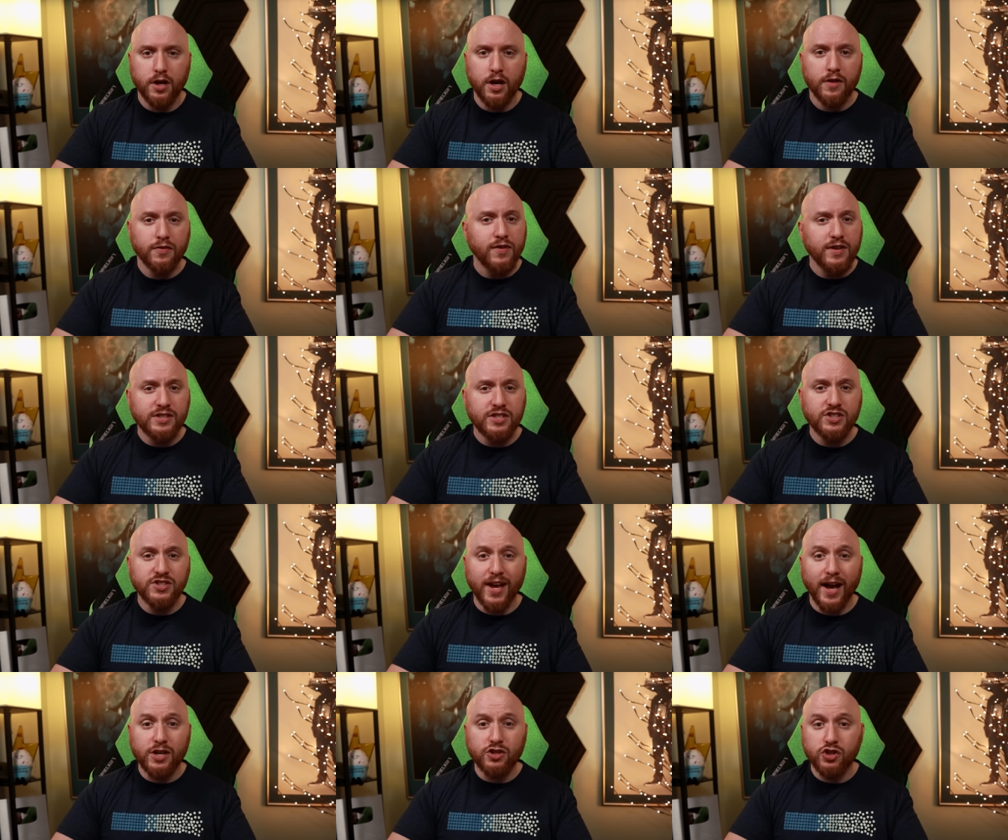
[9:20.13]
This is
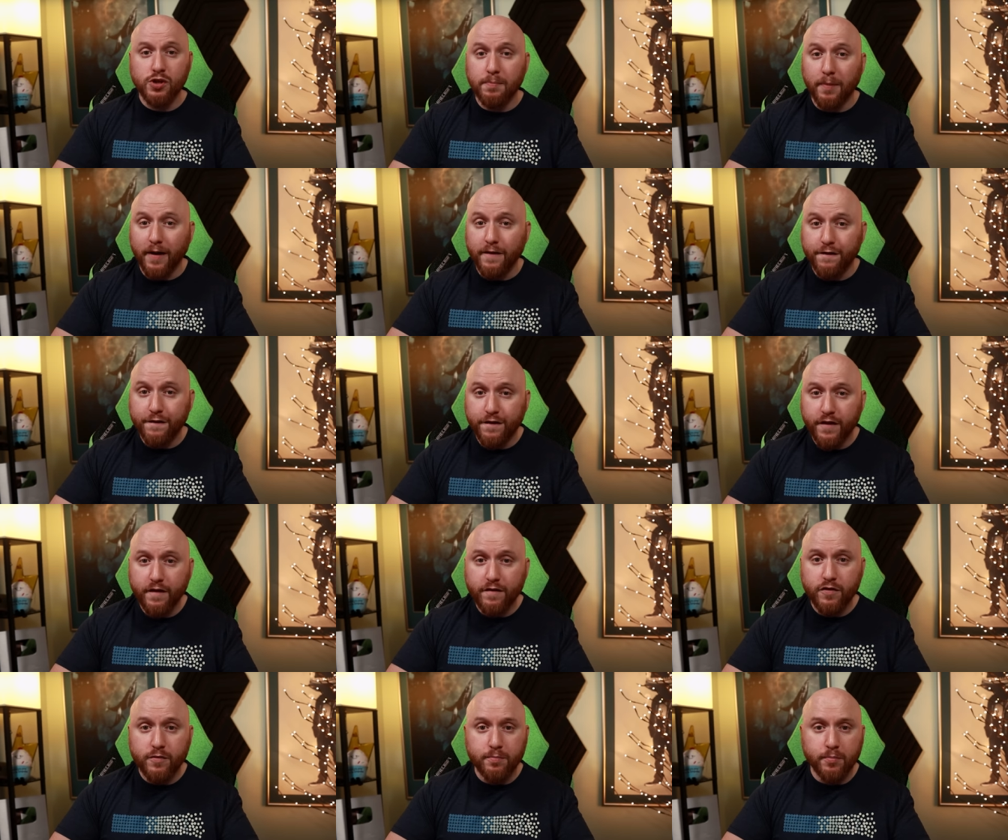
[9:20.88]
actually my
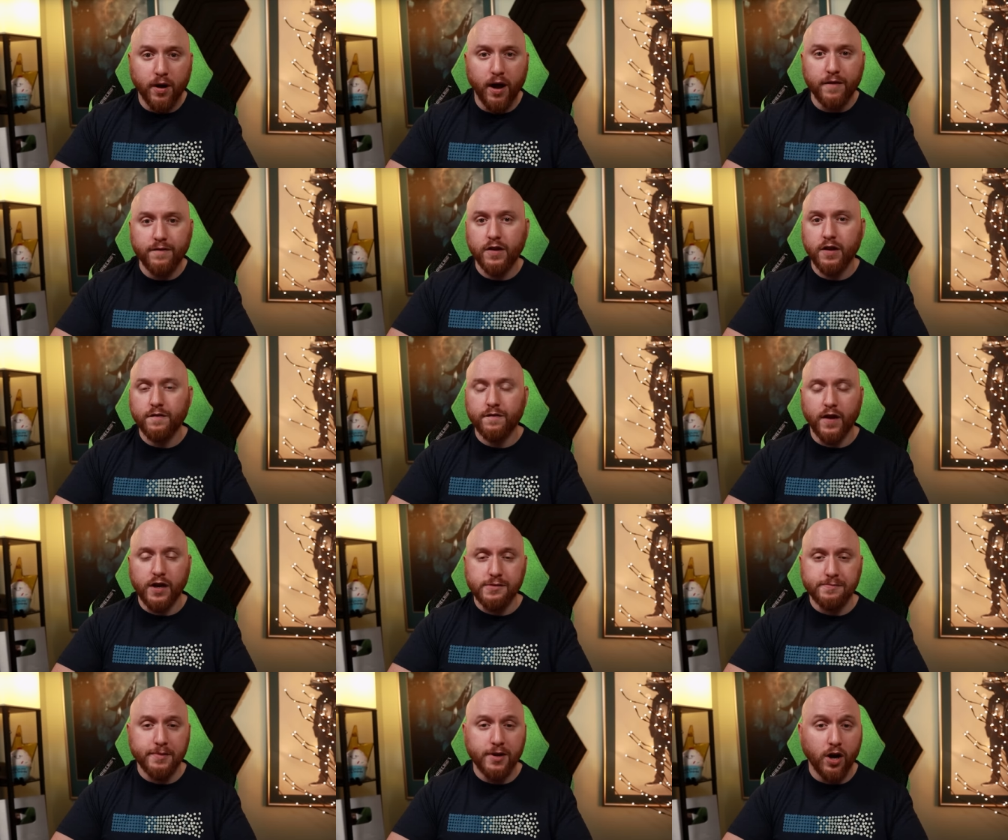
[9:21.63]
fifth private
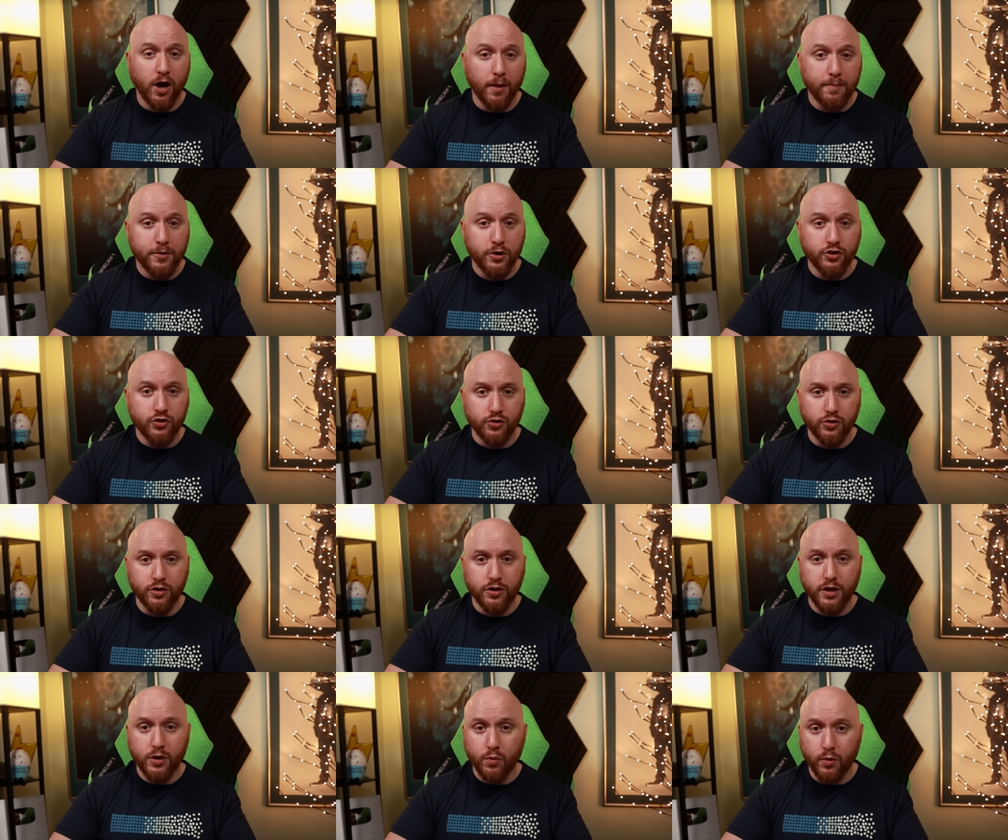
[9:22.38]
investment
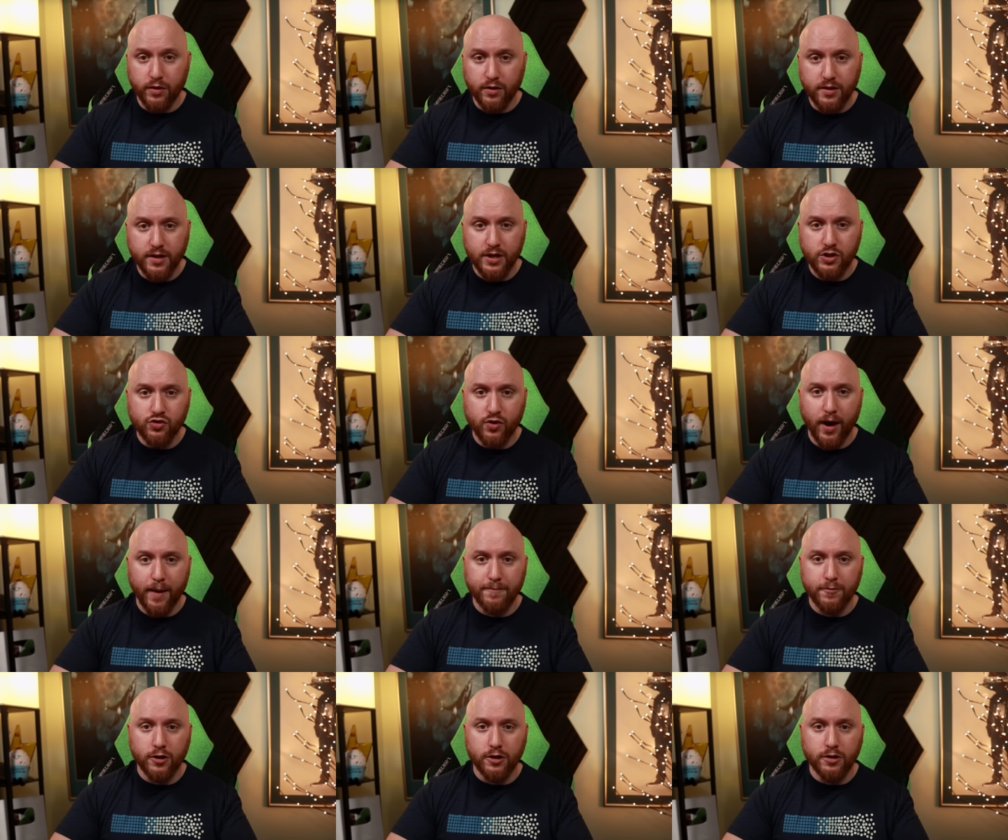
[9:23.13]
opportunity with
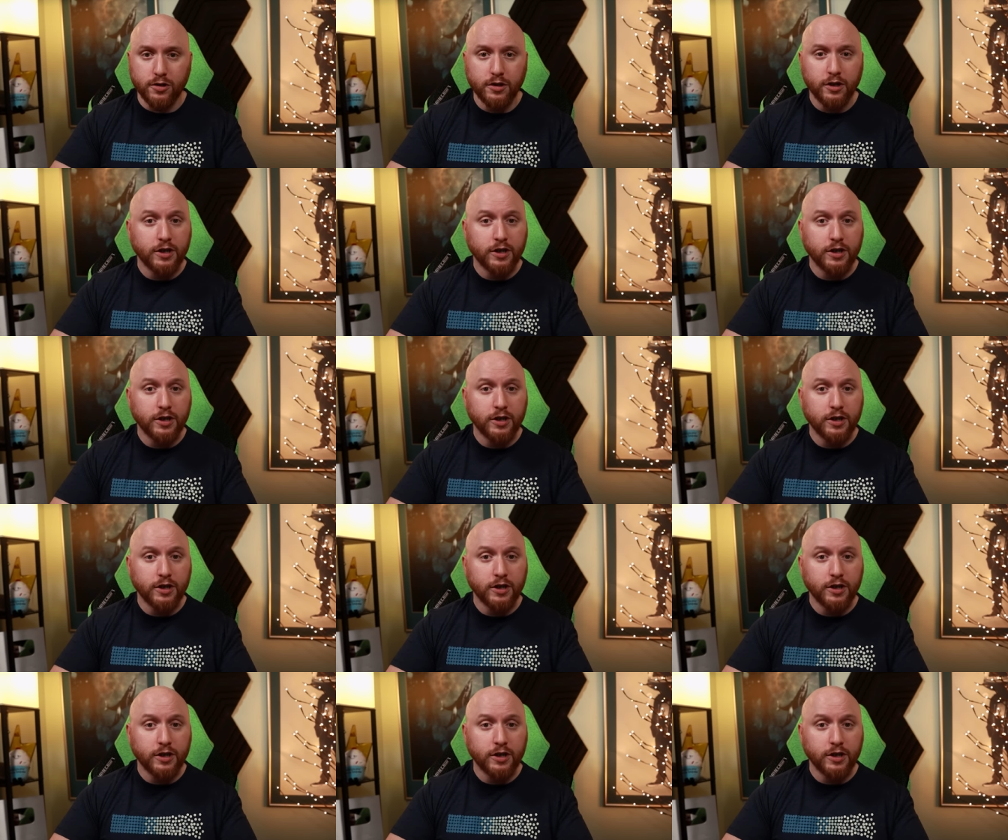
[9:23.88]
DizRaptor.